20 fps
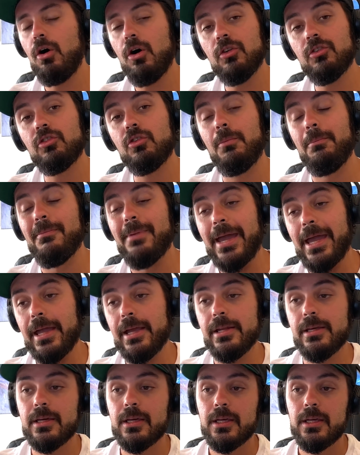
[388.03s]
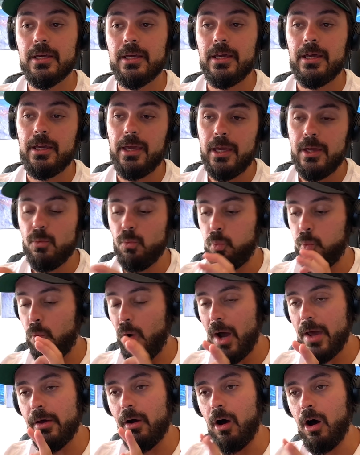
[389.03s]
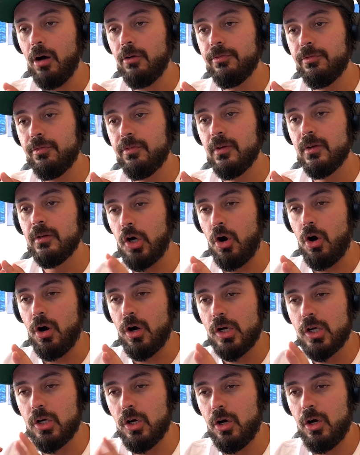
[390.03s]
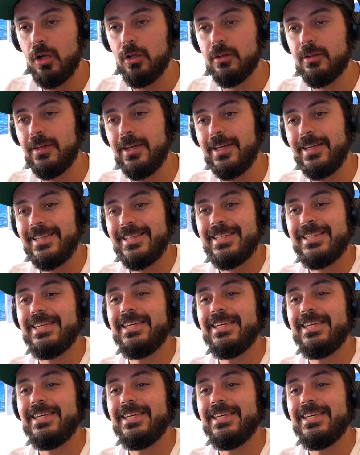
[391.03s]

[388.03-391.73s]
they also made a one-off car called the